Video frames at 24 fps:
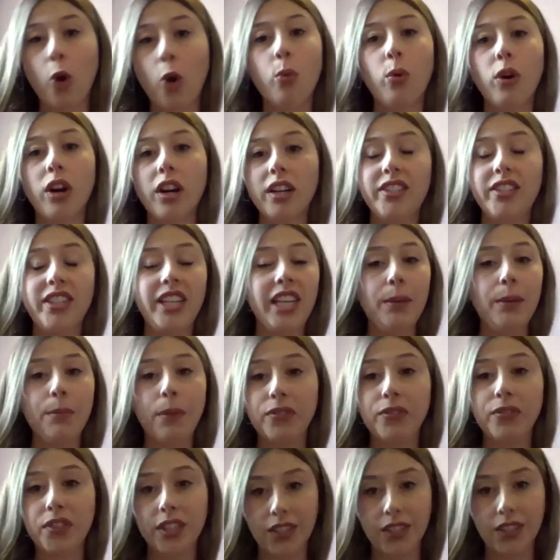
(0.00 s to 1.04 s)
We're a team
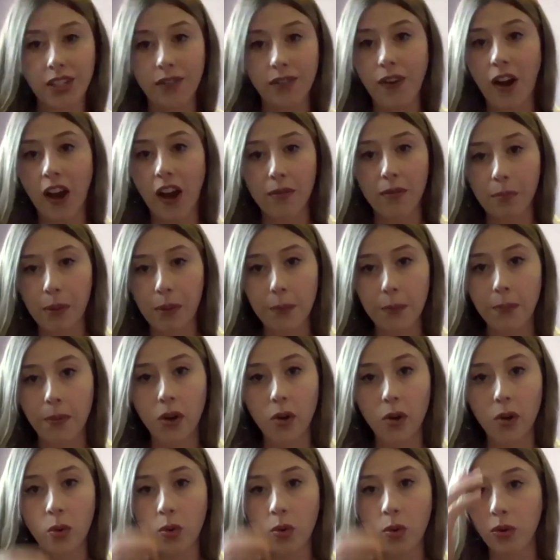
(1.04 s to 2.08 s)
of 65
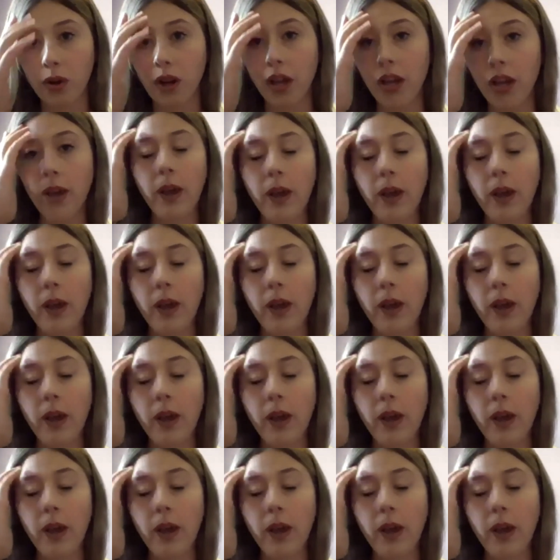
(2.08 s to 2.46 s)
people who,